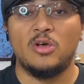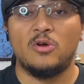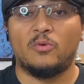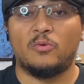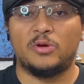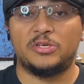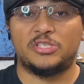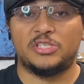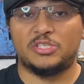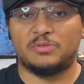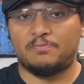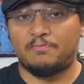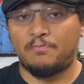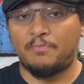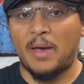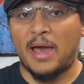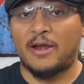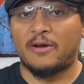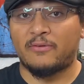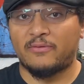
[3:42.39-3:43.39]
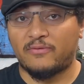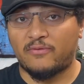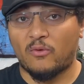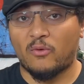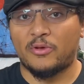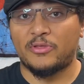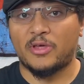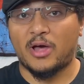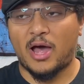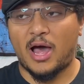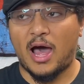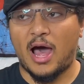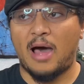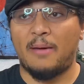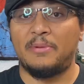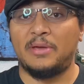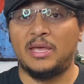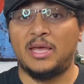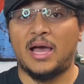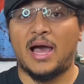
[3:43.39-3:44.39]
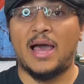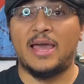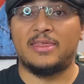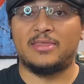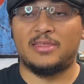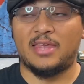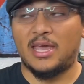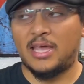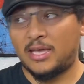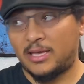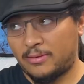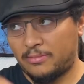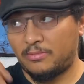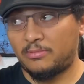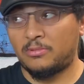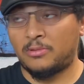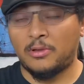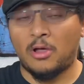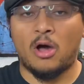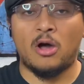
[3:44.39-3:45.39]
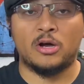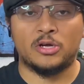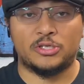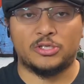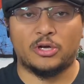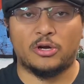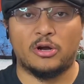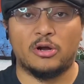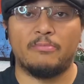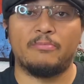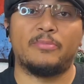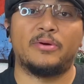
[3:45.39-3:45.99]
which is better for the hobby, I think, long term.